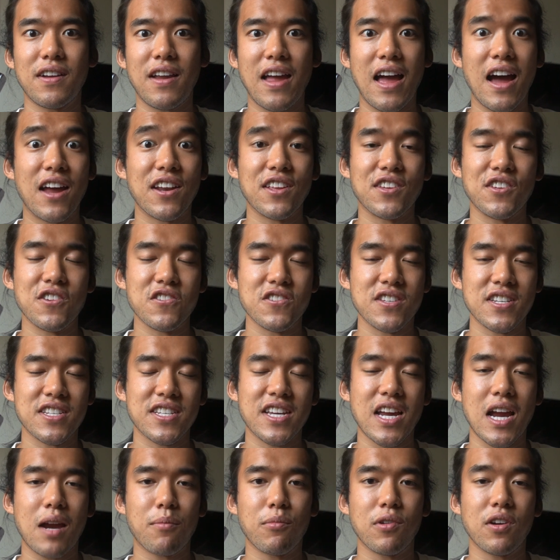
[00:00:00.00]
how to use this
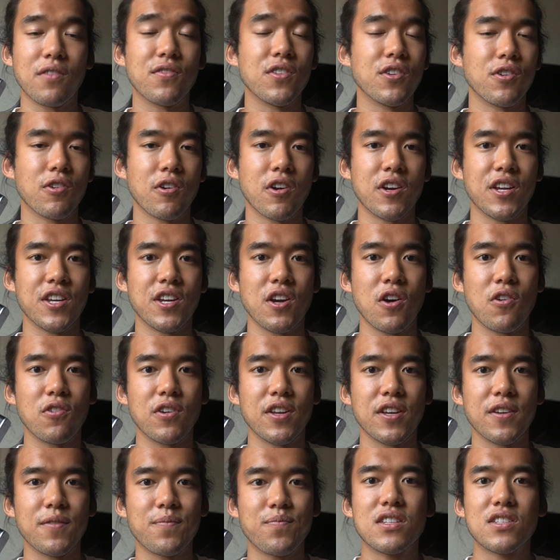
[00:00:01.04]
camera if you already
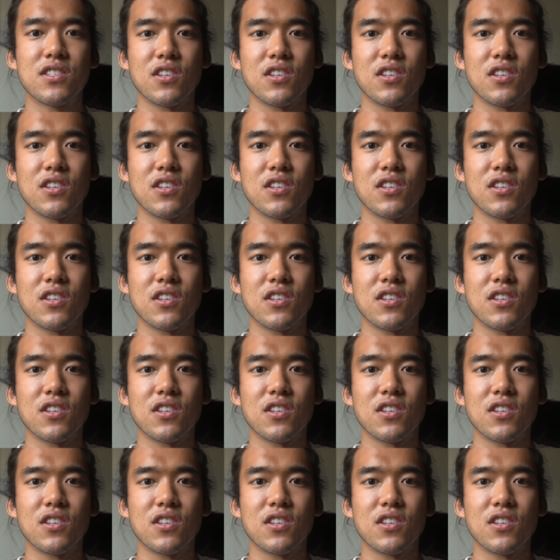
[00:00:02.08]
own it.